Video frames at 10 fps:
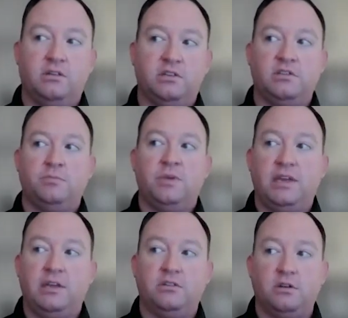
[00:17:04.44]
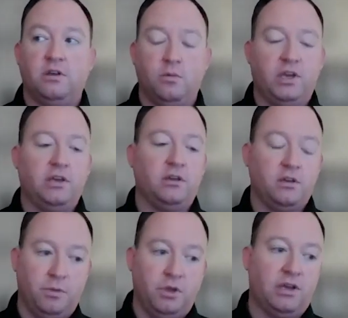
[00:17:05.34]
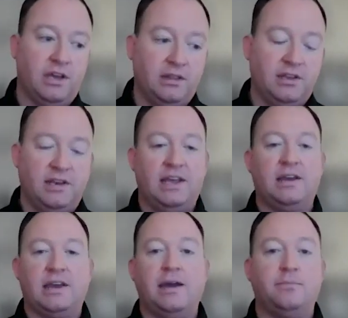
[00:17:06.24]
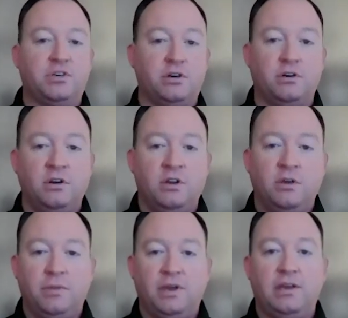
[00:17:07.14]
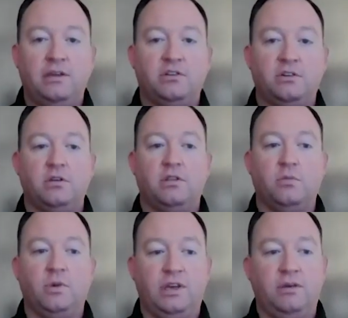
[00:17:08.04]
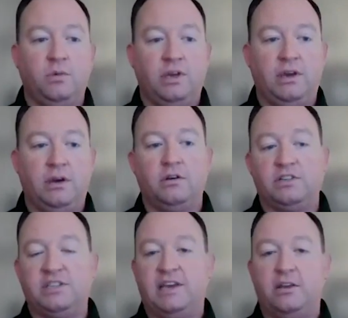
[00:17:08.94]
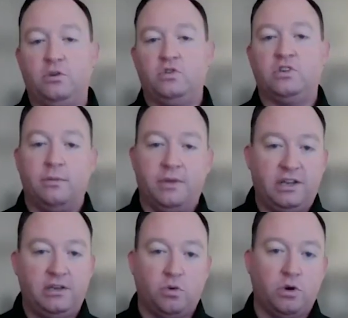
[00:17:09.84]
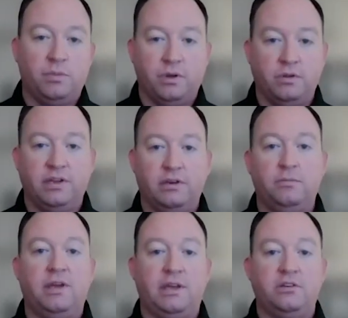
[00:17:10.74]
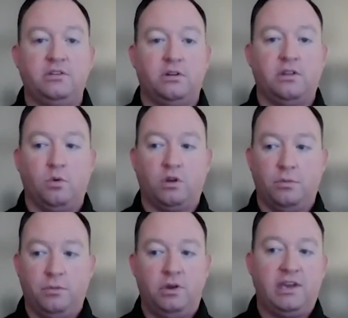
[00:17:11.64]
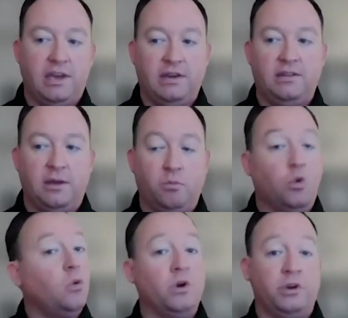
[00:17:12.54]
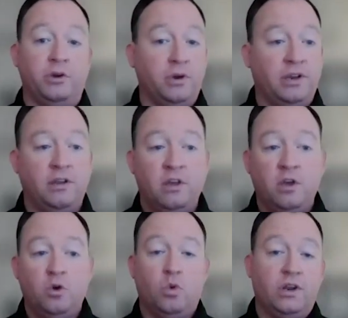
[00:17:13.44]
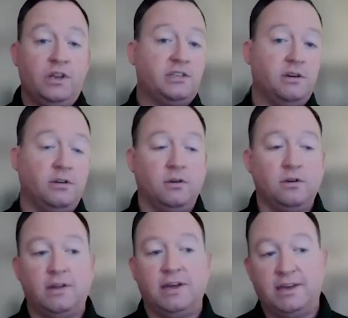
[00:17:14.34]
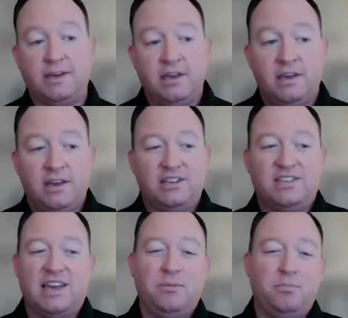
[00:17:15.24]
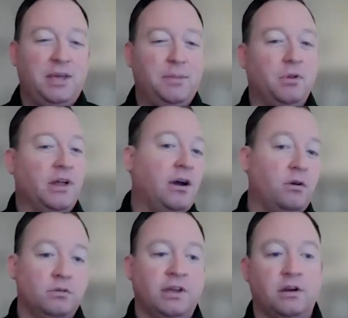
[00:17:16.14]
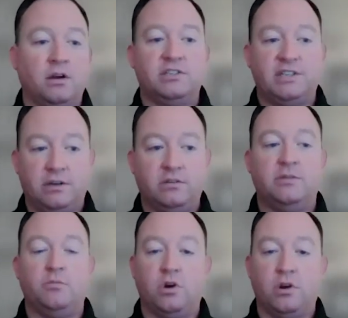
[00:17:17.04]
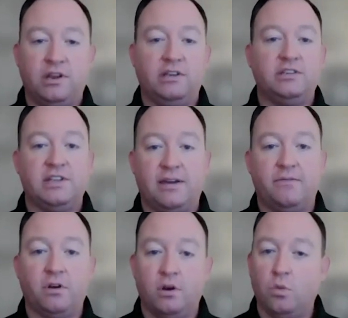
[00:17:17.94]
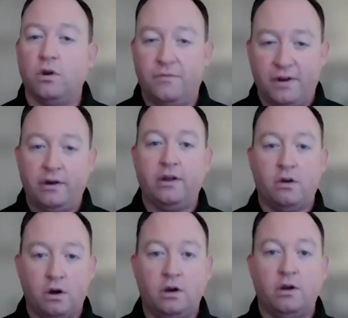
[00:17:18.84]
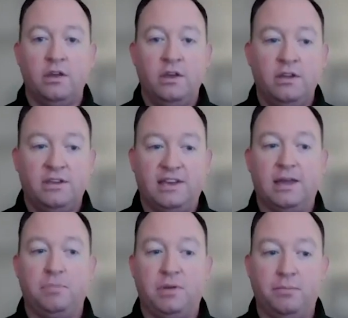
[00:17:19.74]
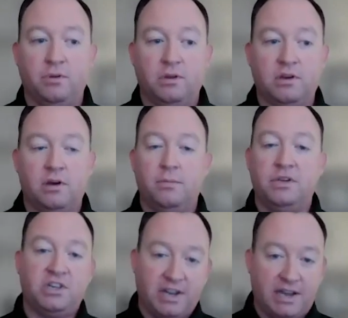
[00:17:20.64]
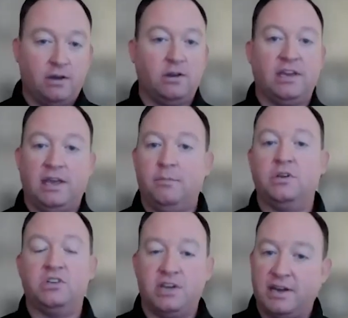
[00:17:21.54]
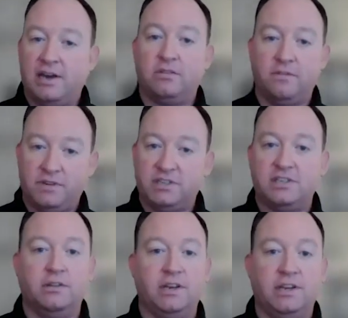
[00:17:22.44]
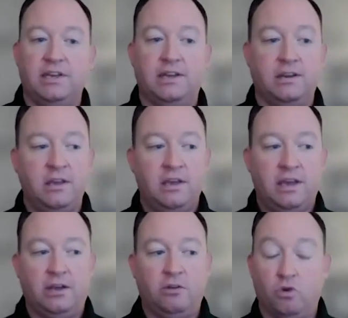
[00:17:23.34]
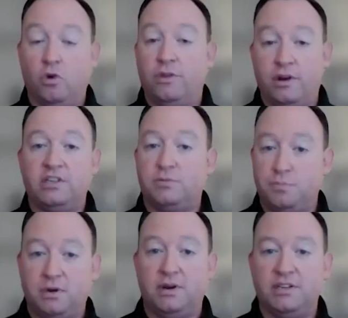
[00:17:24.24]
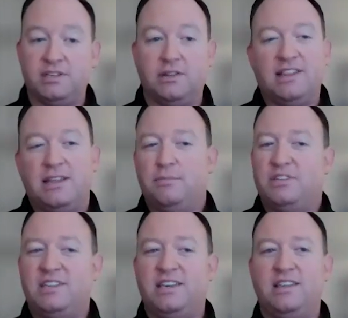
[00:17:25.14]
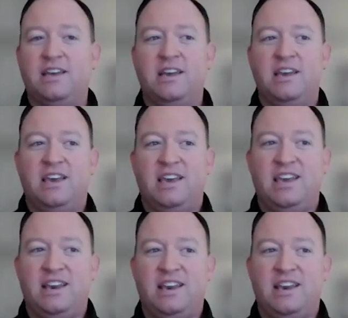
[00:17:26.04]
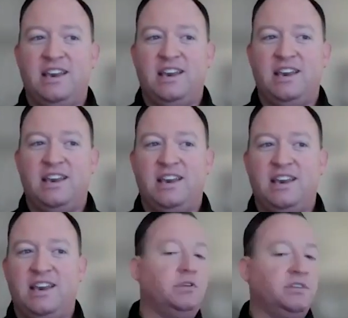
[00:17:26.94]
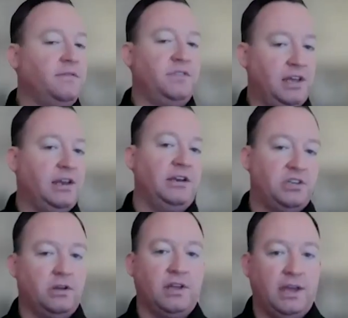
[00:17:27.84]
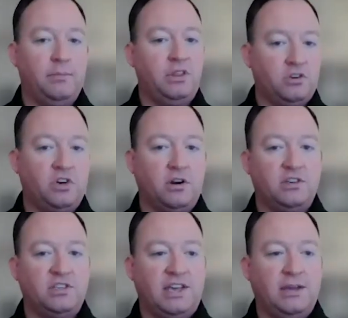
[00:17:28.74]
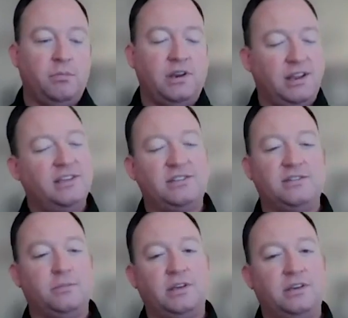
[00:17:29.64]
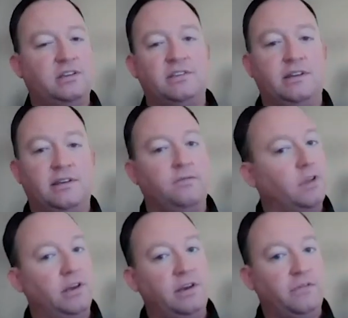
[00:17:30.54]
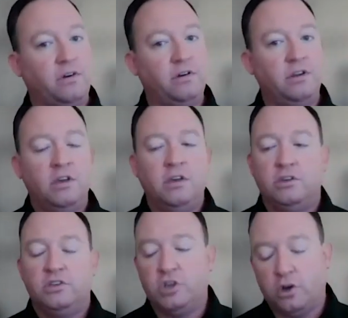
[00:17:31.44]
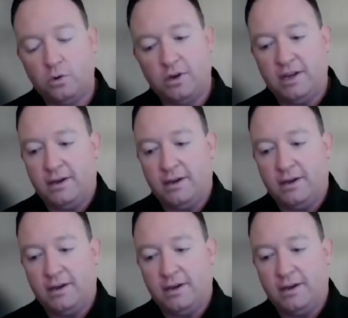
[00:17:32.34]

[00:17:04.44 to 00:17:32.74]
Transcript: just making sure that we can communicate the data capture, making sure that we understand who's coming into our building, making sure that we're communicating them what we're doing, what it's going to look like. It's getting people out. Like our sales and marketing staff are going to work very hard to get people to come and check out a game and check out the facility and grow their experience and let them see that it semblance of the NHL game and the Sharks game, but it is something distinctively different. So